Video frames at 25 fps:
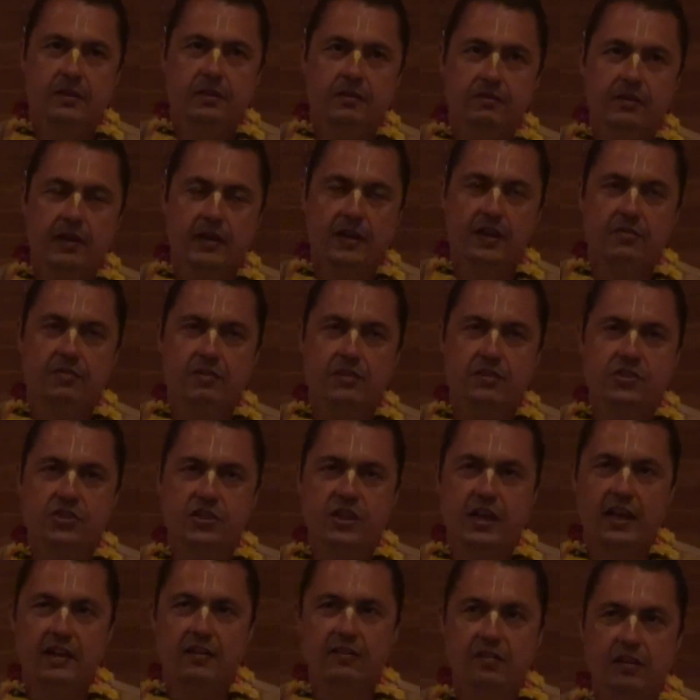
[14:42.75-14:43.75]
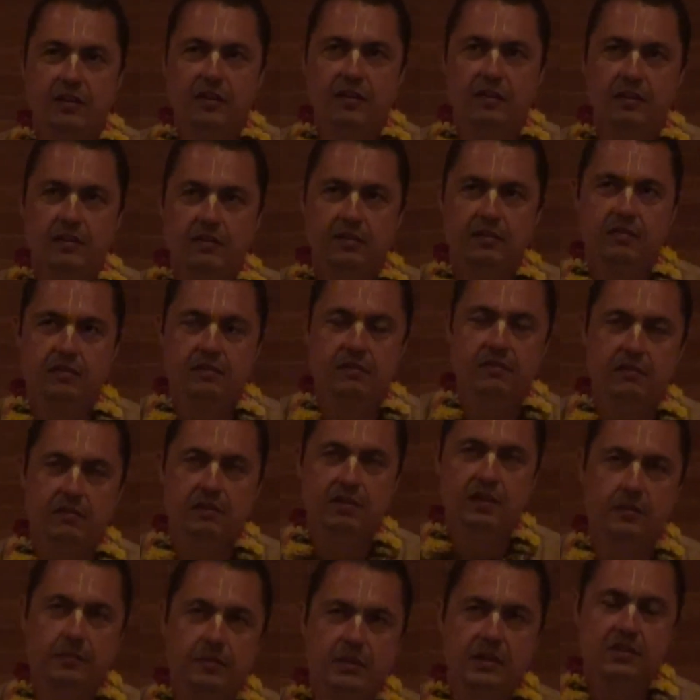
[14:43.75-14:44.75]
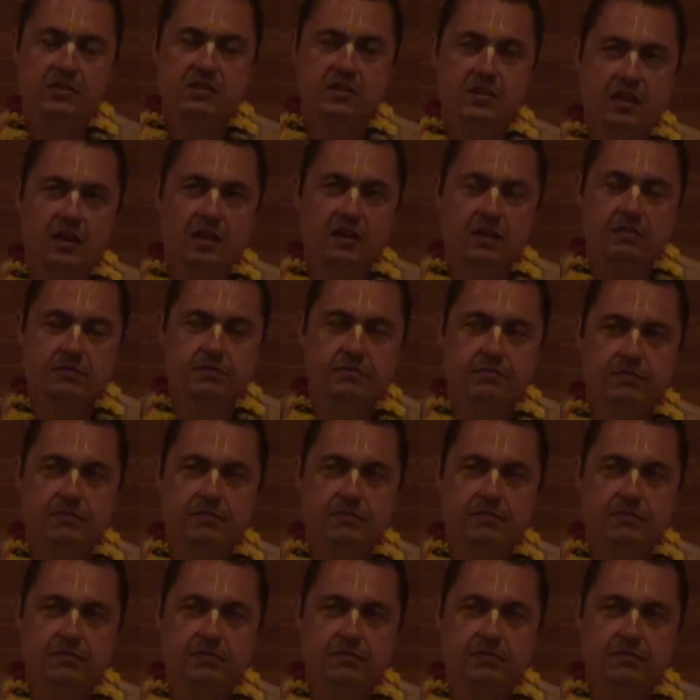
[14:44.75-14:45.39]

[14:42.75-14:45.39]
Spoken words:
when he was chanting, I saw